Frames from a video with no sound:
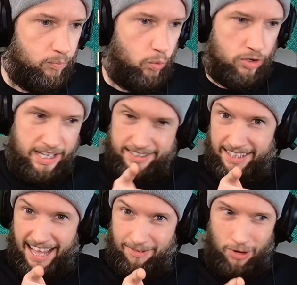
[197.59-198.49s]
We'll get to
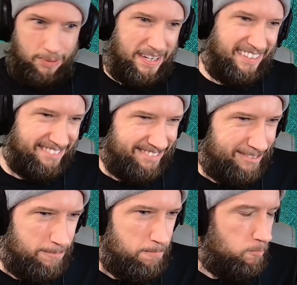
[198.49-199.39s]
that, Roby.
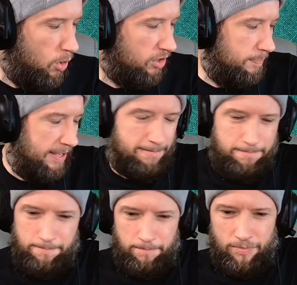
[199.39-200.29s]
Welcome in,
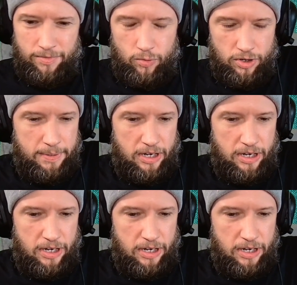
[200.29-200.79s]
Roby.